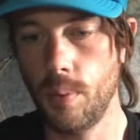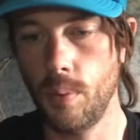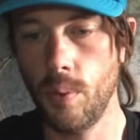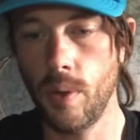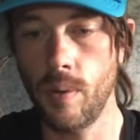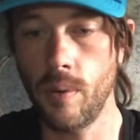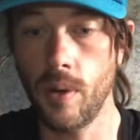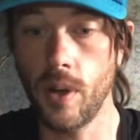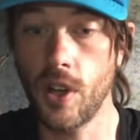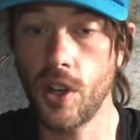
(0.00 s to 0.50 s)

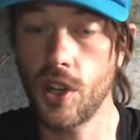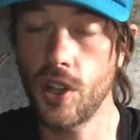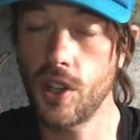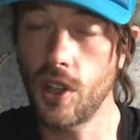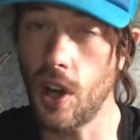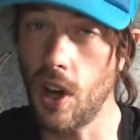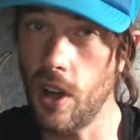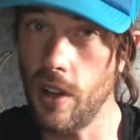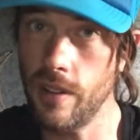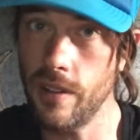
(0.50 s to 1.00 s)
We
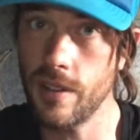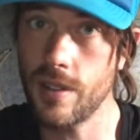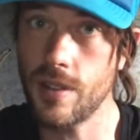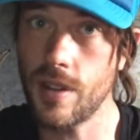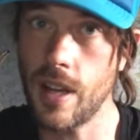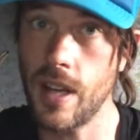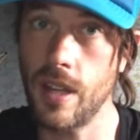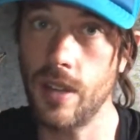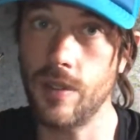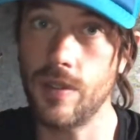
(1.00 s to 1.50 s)
got on the
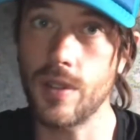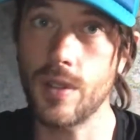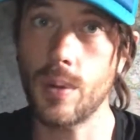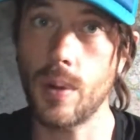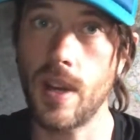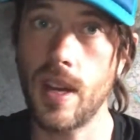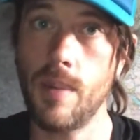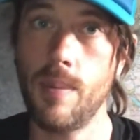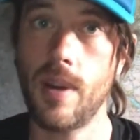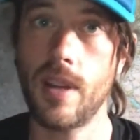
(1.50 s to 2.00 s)
trail for
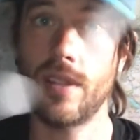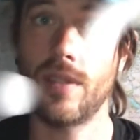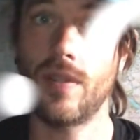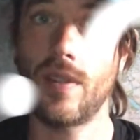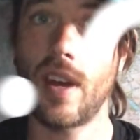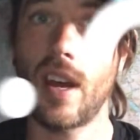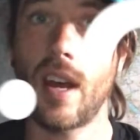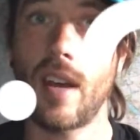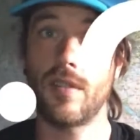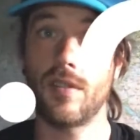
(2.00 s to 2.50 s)

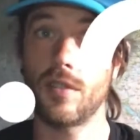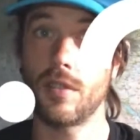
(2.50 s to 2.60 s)
5:20.